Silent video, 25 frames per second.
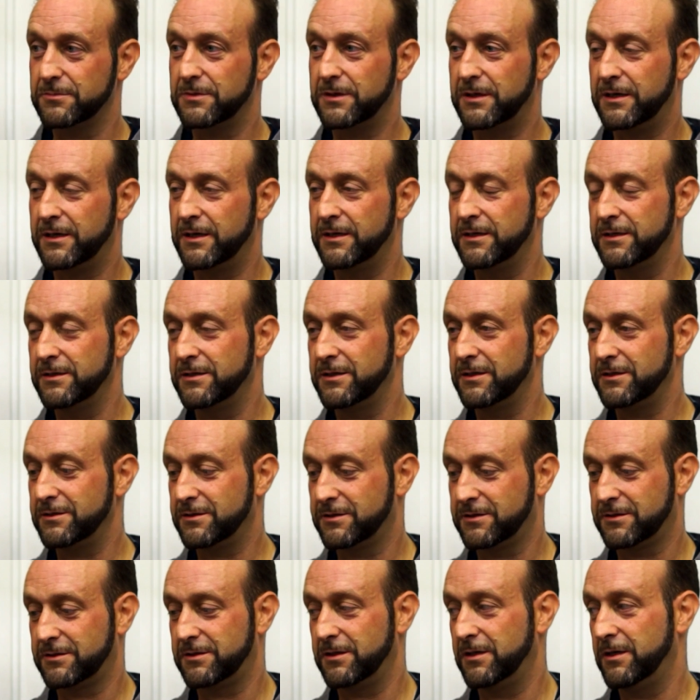and
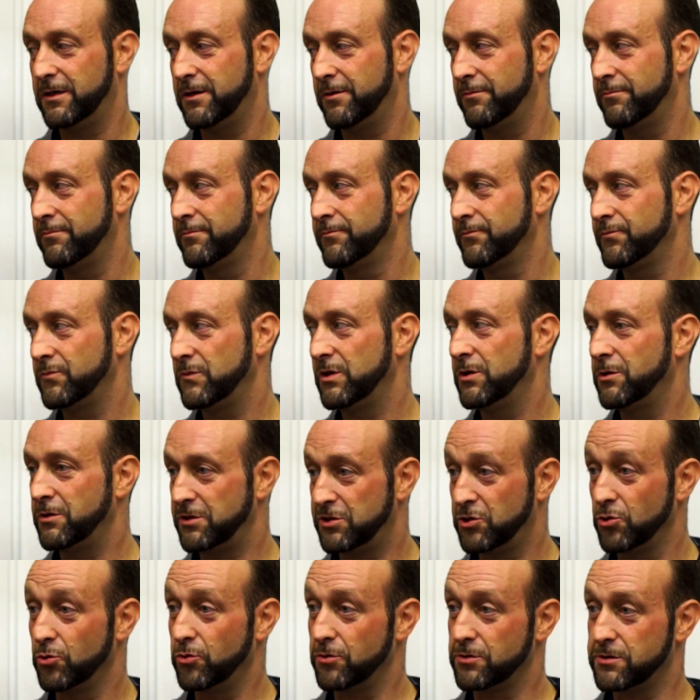it's
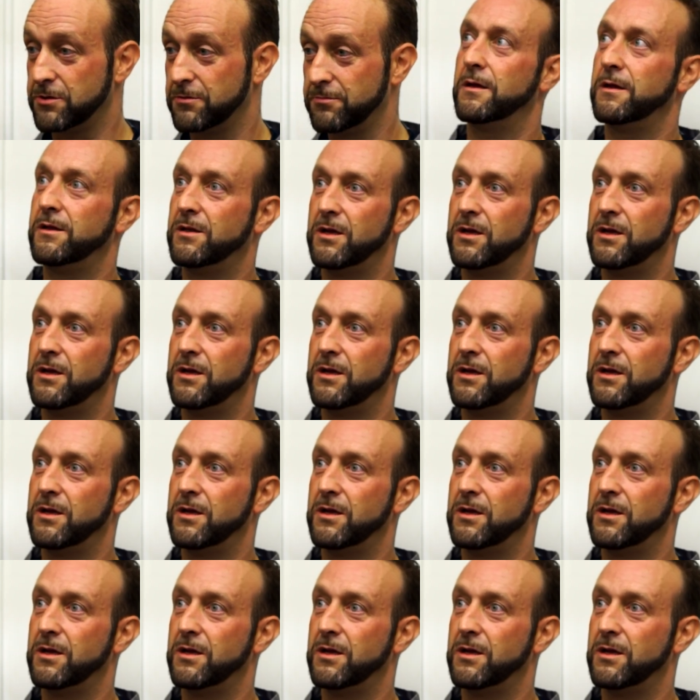it's yours.